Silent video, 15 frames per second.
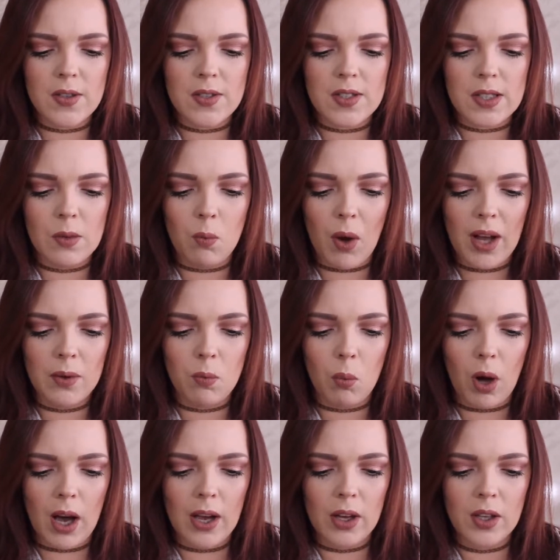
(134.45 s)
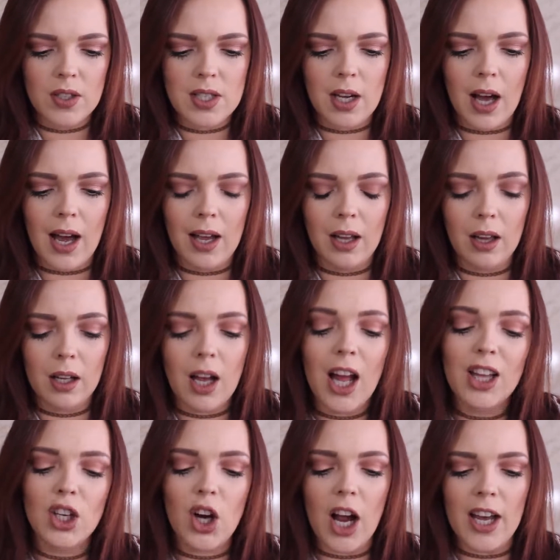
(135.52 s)
So it's the Wet n Wild
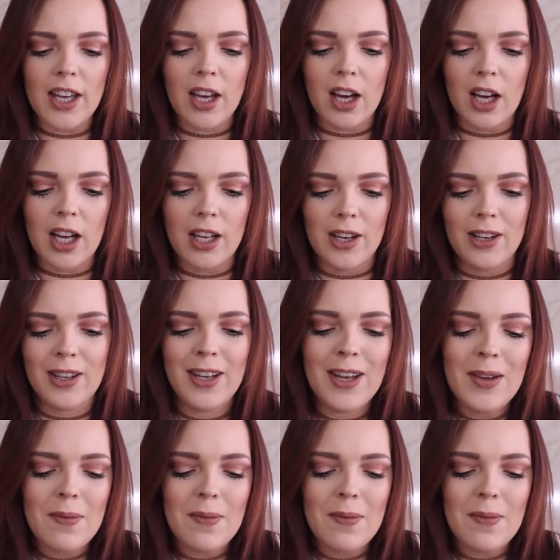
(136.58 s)
Color Icon